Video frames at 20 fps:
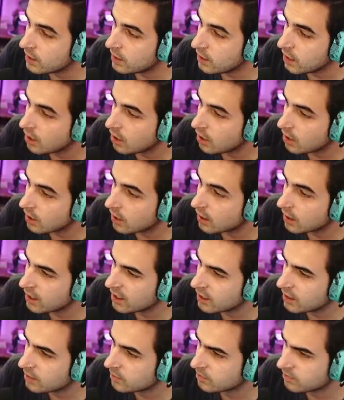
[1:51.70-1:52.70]

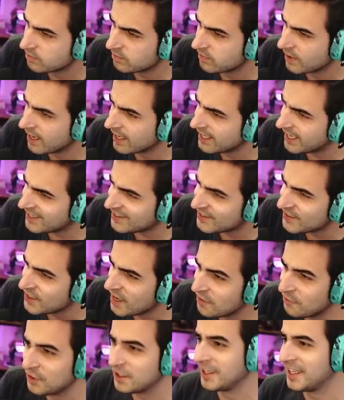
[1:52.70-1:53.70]
are, I guess,
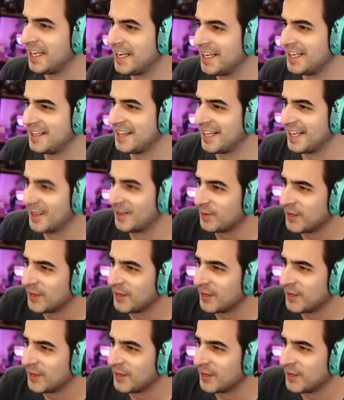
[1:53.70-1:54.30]
not really anything,